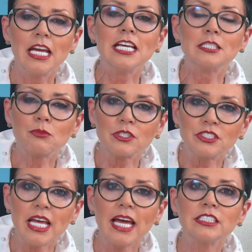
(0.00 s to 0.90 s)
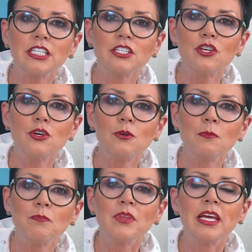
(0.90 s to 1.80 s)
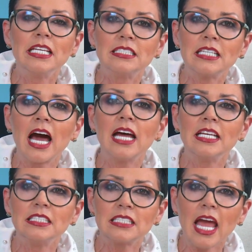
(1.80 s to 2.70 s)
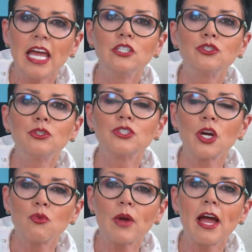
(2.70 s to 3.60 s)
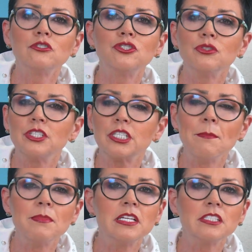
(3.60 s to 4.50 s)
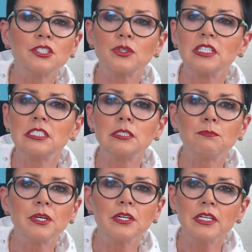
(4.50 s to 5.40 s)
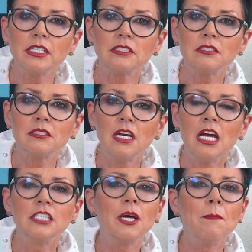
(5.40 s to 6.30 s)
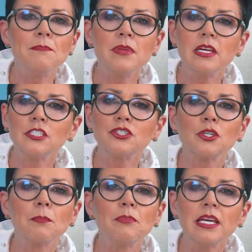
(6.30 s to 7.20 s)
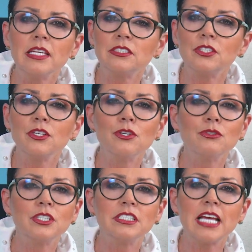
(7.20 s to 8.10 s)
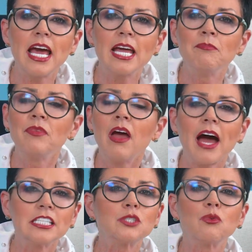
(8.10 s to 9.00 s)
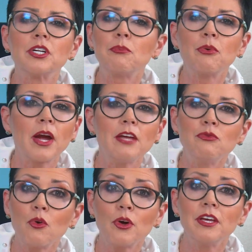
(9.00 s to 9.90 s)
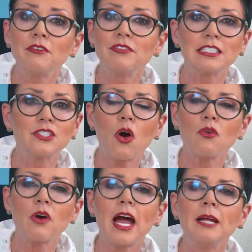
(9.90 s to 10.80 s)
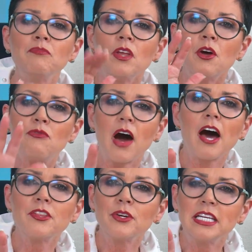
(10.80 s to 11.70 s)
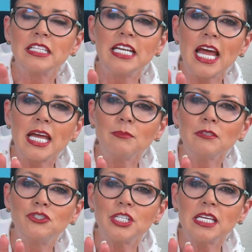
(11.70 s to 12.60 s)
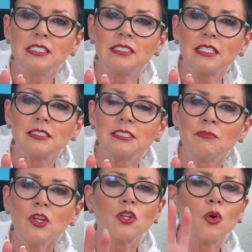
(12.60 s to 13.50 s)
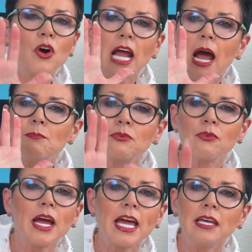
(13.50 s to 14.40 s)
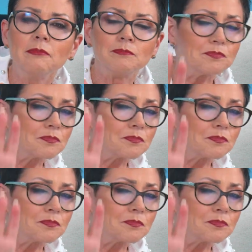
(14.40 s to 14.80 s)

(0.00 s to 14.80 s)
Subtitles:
is protecting you. He's got His angels around you that are ministering spirits to minister peace to you today. I just want to pray for you, if that's all right. Father, in the name of Jesus, Lord, I pray